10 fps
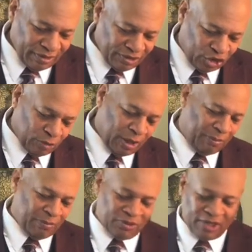Too many
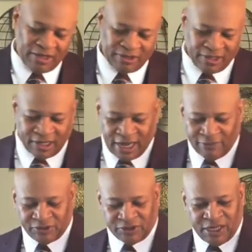people think that God
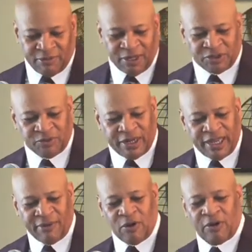was an enemy. That's why they
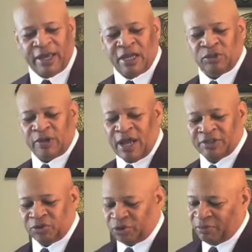have all kind of trials
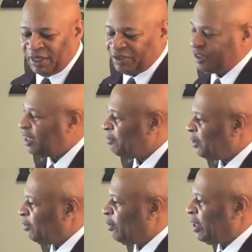and tribulations coming
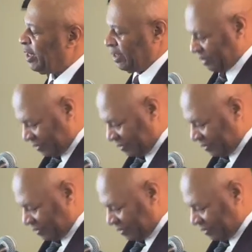their way.